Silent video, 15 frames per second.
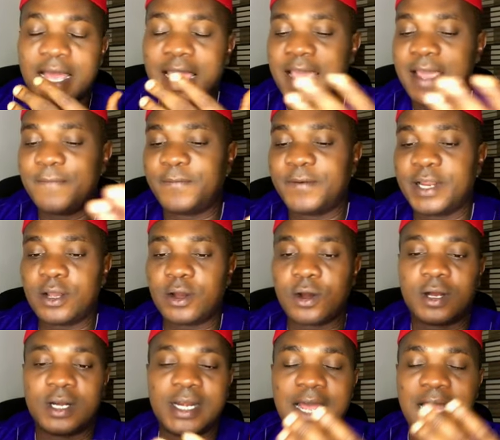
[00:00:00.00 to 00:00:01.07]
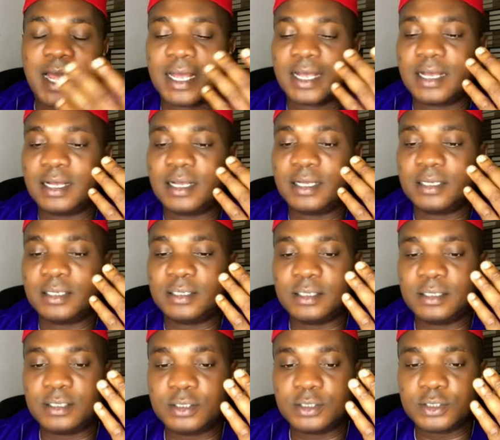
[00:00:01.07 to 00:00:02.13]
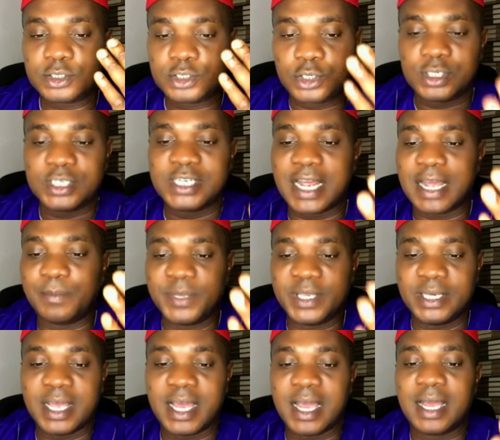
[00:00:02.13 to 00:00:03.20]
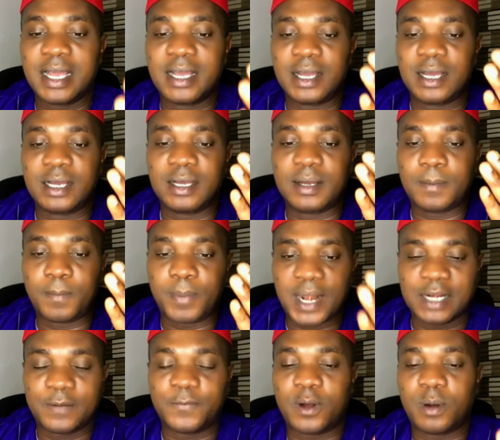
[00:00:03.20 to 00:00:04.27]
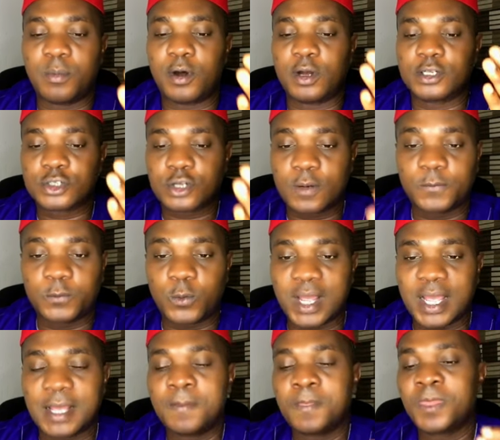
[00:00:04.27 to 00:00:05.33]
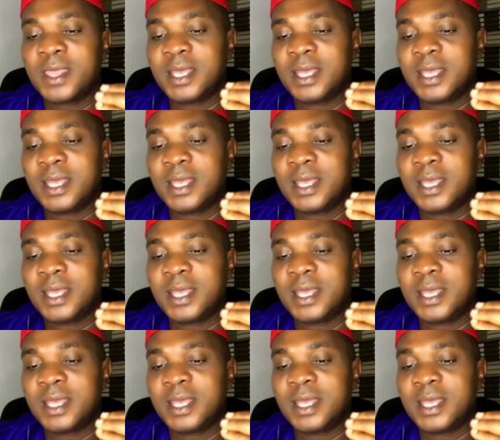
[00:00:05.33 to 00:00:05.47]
every other social media platform or software